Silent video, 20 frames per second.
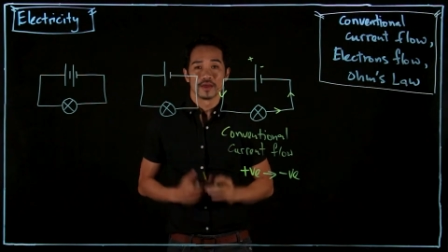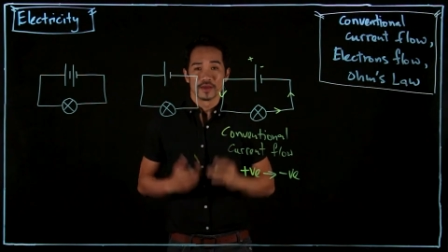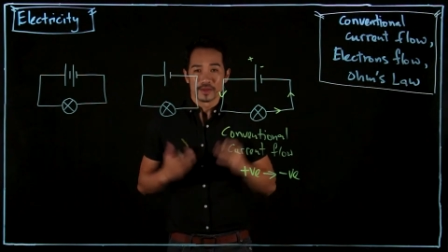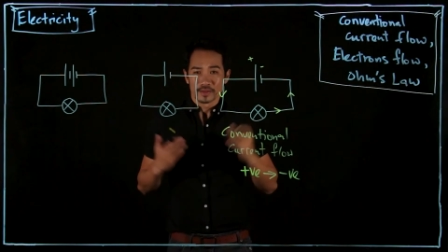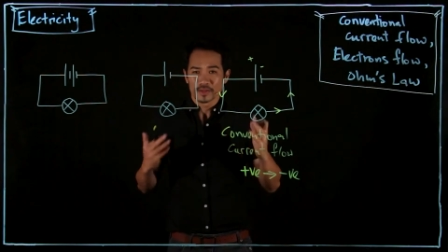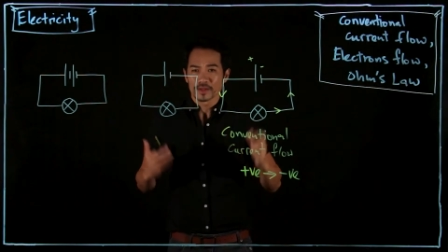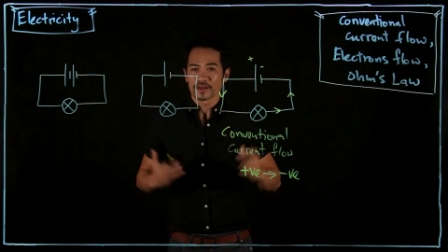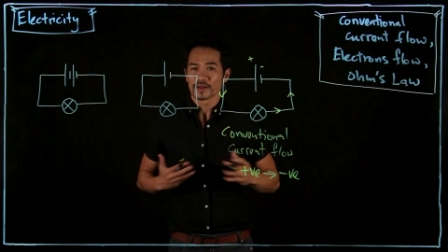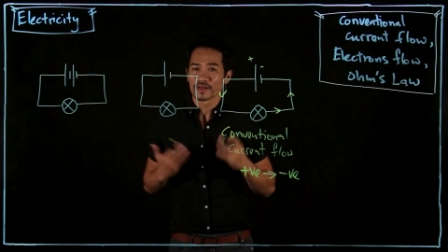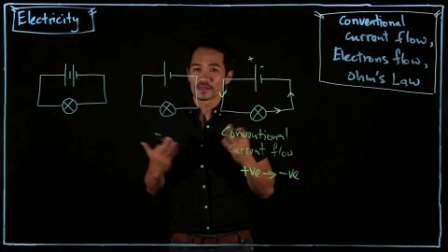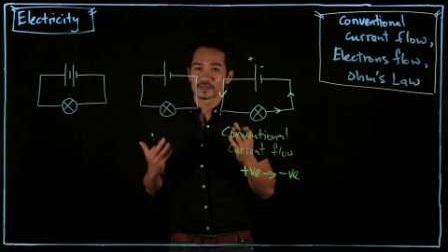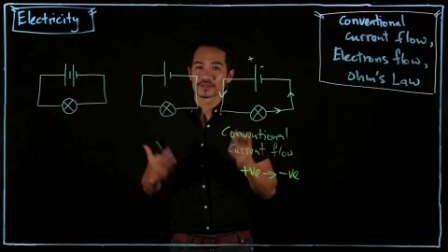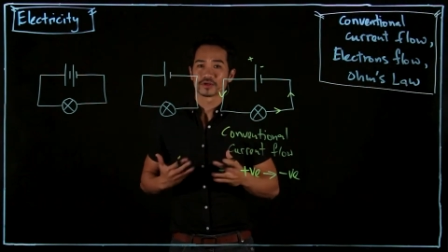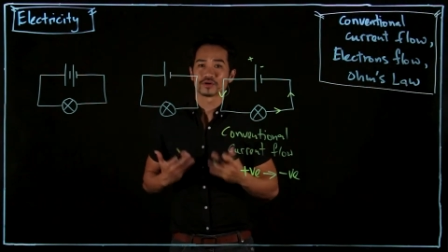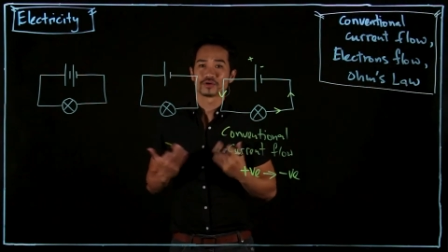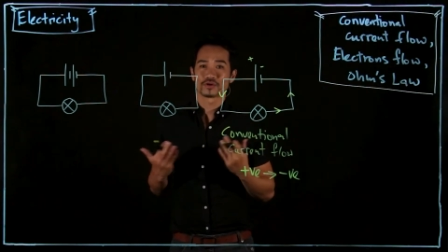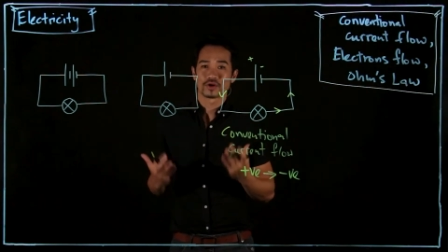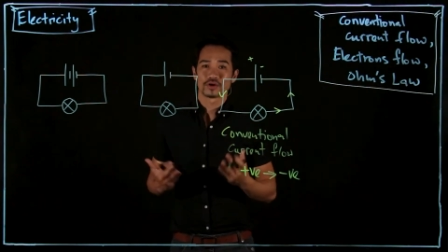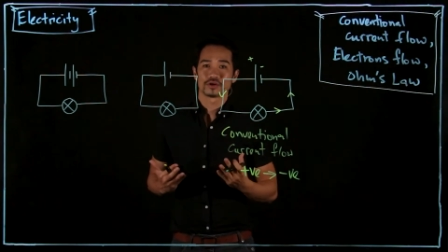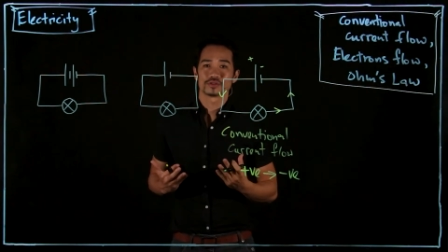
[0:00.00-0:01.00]
And then
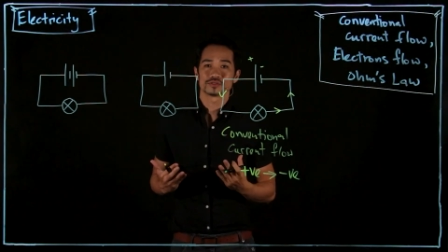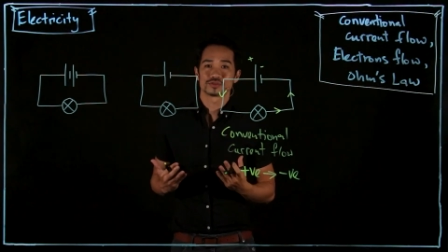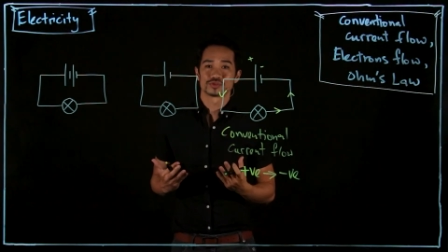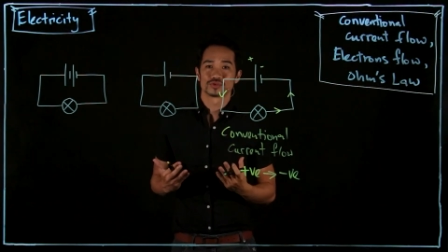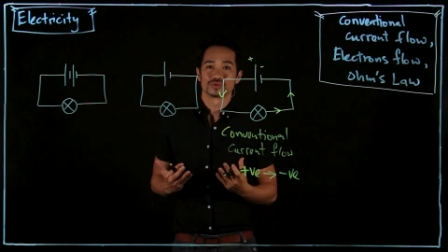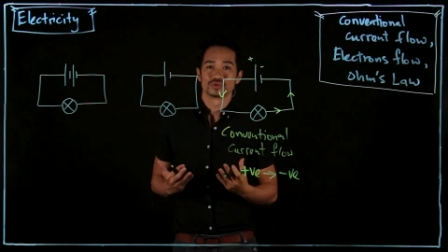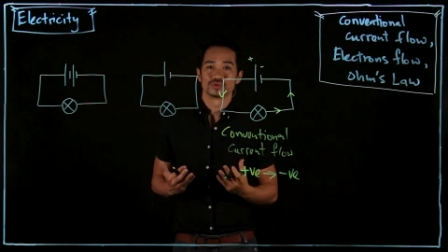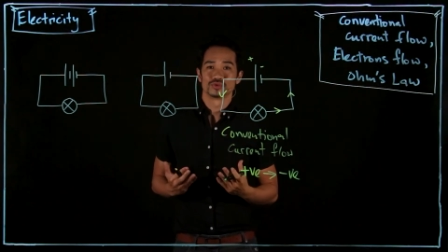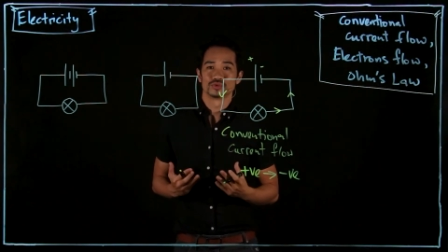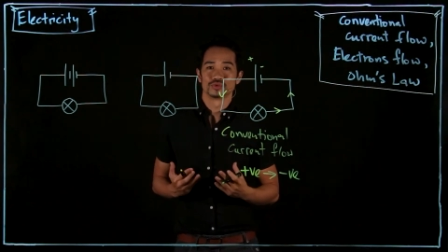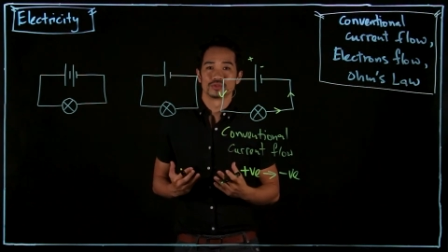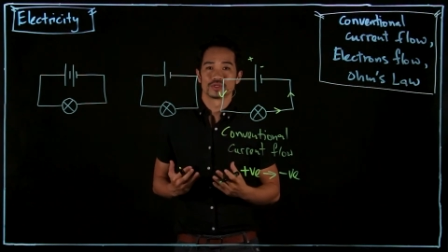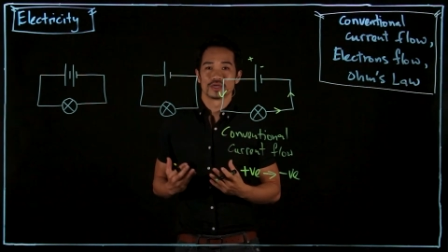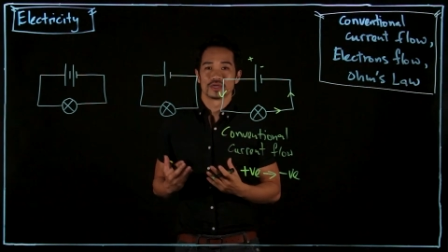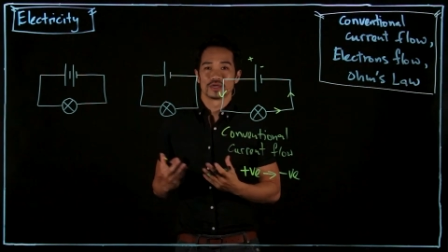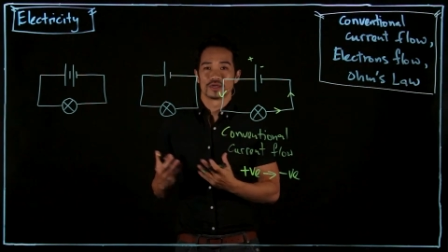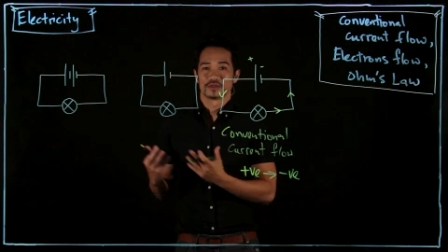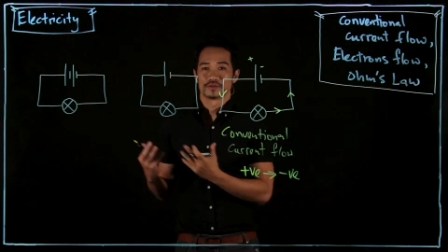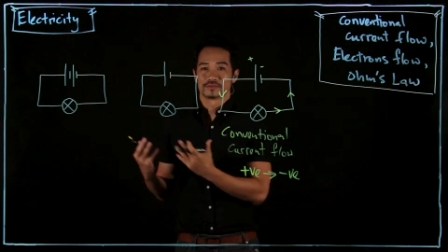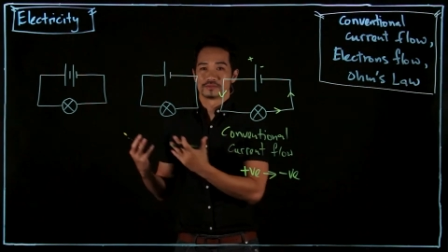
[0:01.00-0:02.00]
later on, through
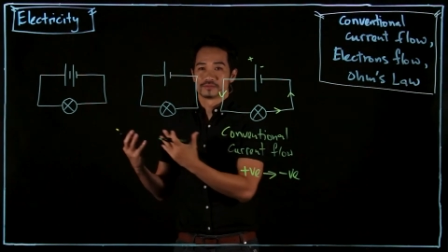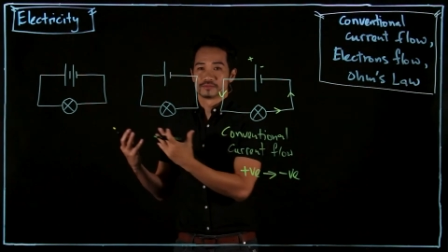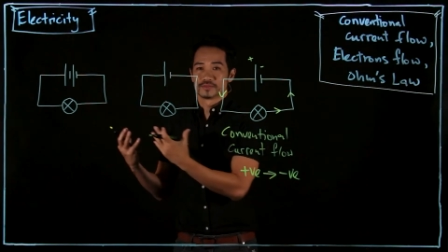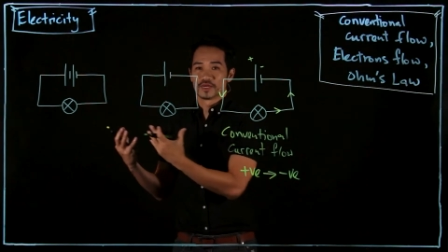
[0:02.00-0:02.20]
the